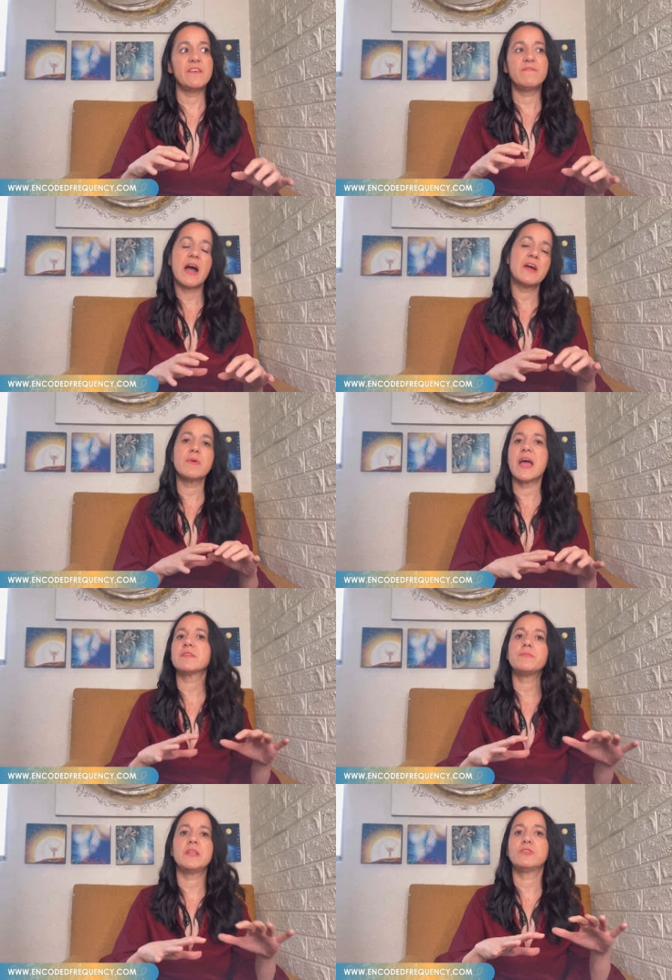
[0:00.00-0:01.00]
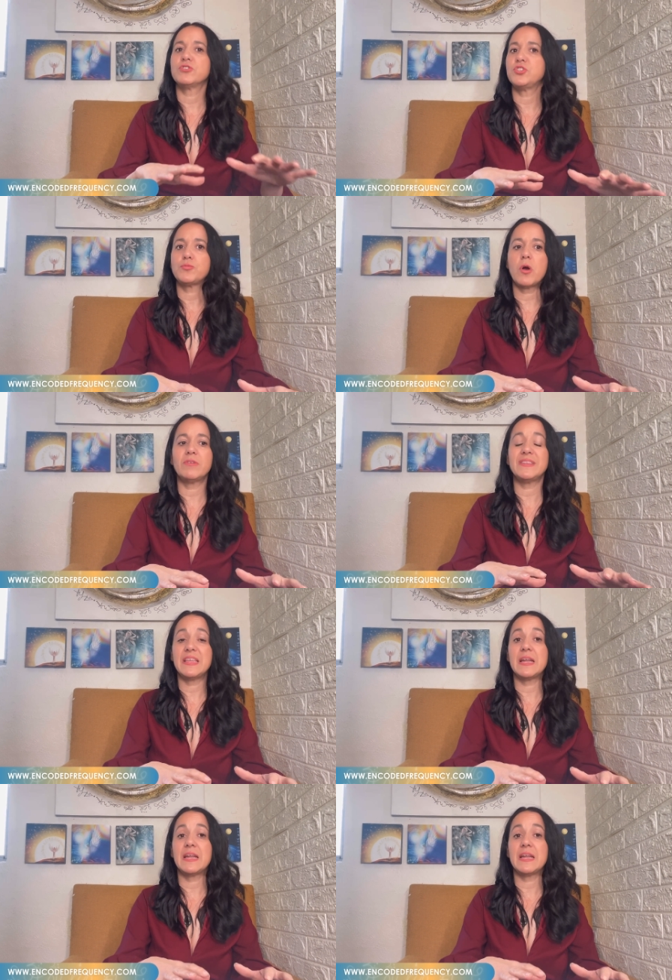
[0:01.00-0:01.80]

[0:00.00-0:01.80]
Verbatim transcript: If I react being controlling,